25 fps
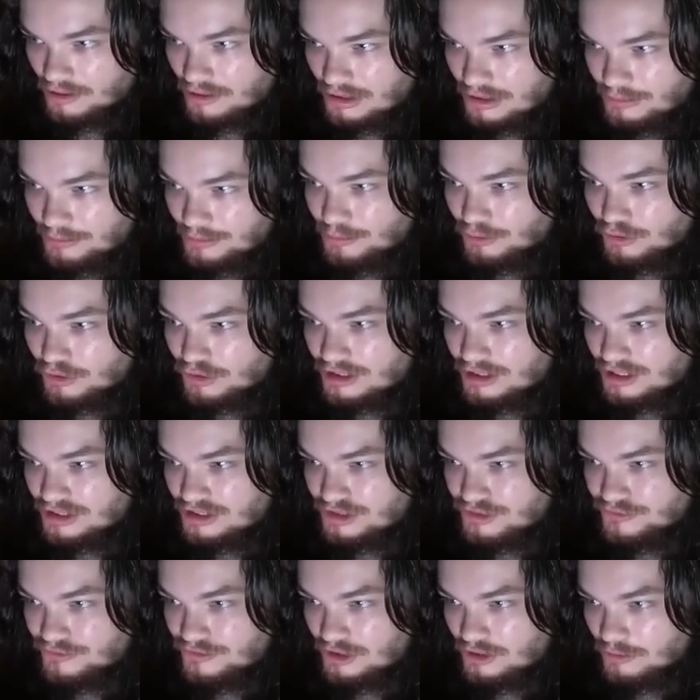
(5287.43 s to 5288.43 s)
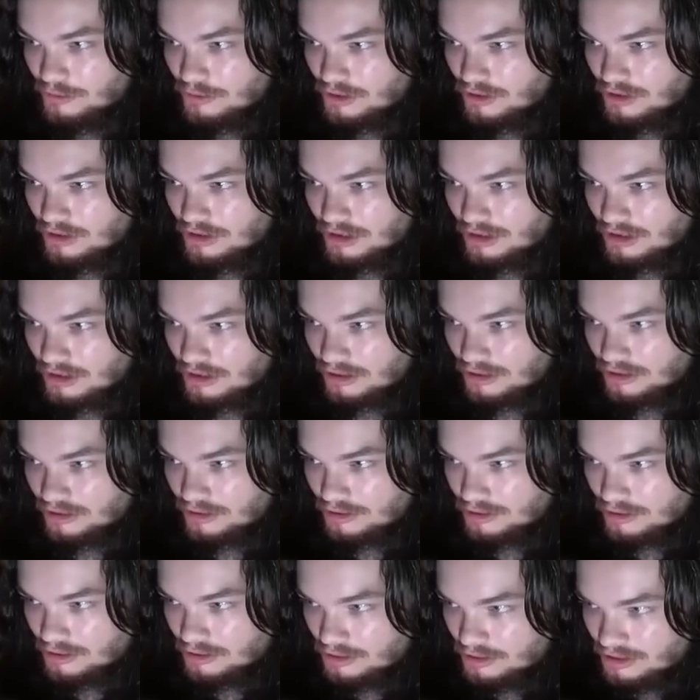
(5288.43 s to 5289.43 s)
We were looking at this video earlier.
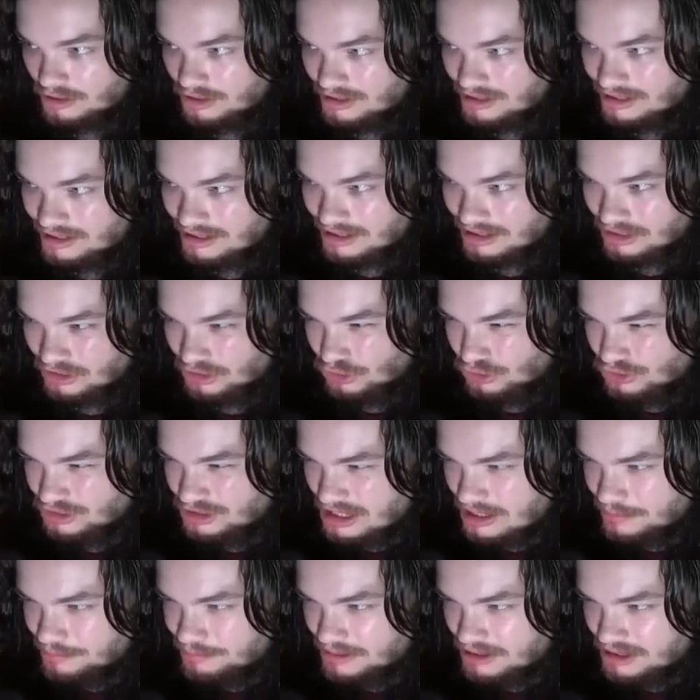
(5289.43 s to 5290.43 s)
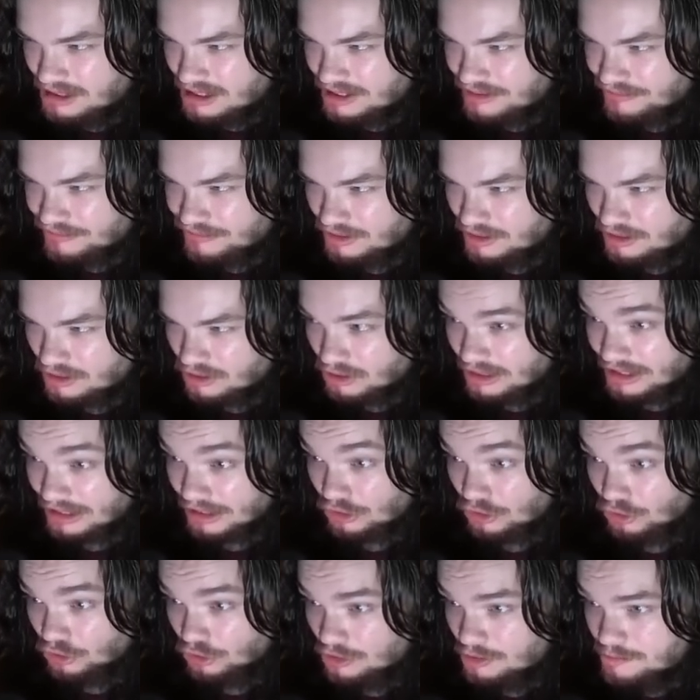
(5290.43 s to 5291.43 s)
Could that be that vehicle? It
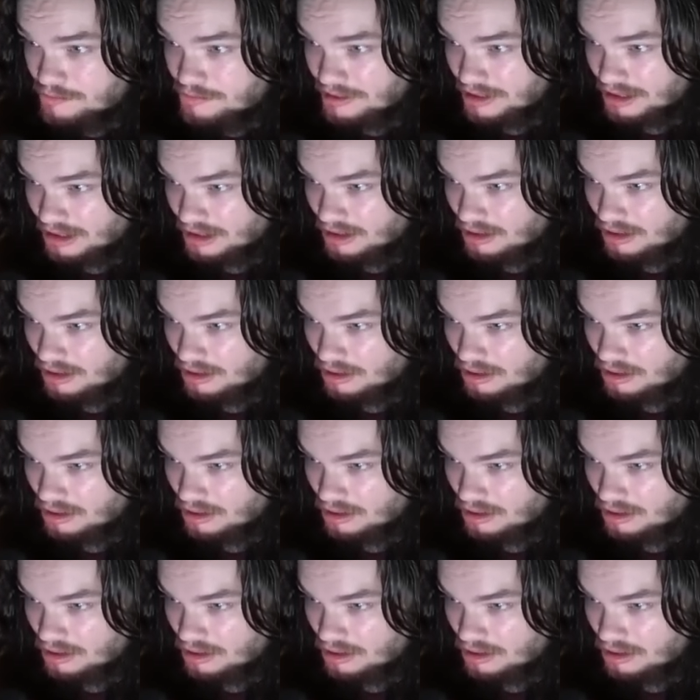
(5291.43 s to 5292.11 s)
could be.